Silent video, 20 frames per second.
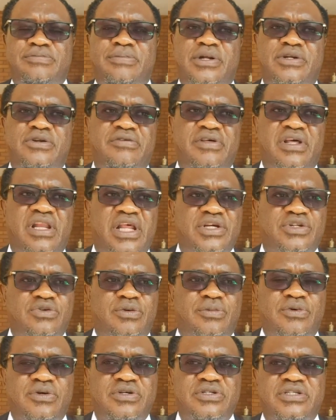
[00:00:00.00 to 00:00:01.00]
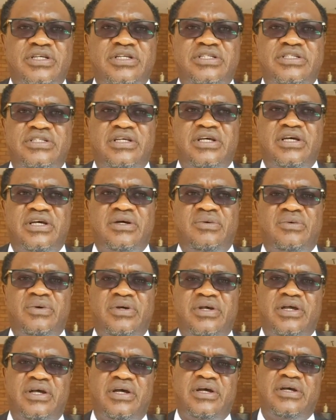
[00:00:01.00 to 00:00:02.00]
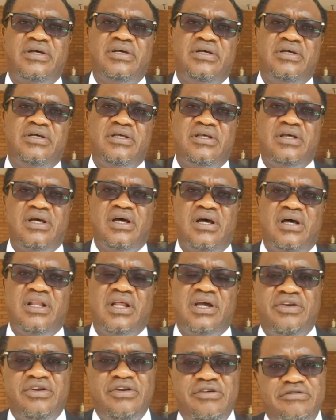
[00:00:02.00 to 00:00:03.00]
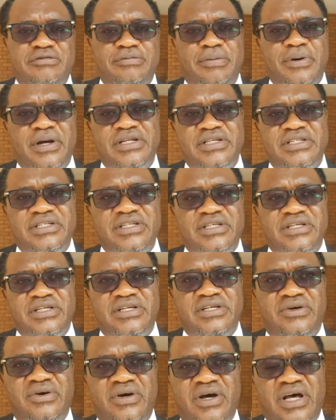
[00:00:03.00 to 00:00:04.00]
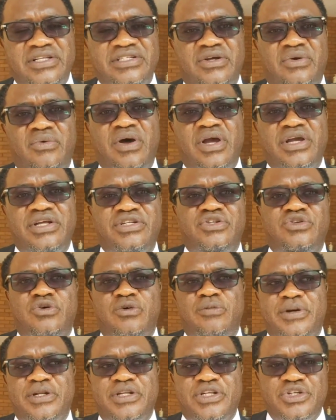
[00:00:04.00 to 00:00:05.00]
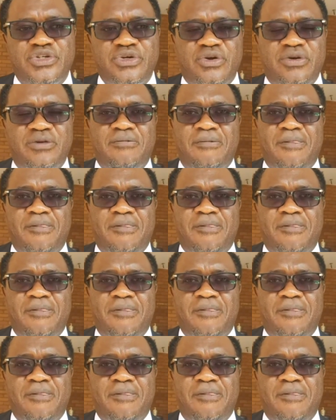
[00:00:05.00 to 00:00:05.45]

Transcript: It's part of the electoral process where an aggrieved party, has a right to petition.